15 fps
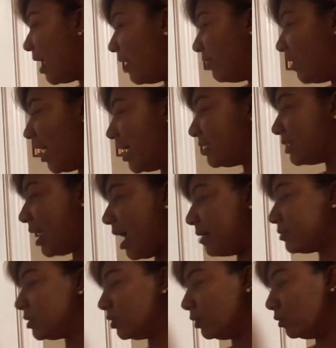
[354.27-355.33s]
That's
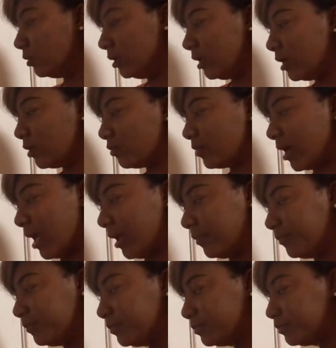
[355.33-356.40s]
absolutely
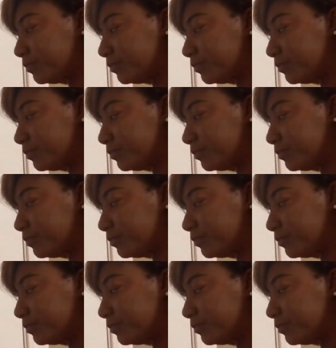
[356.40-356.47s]
correct.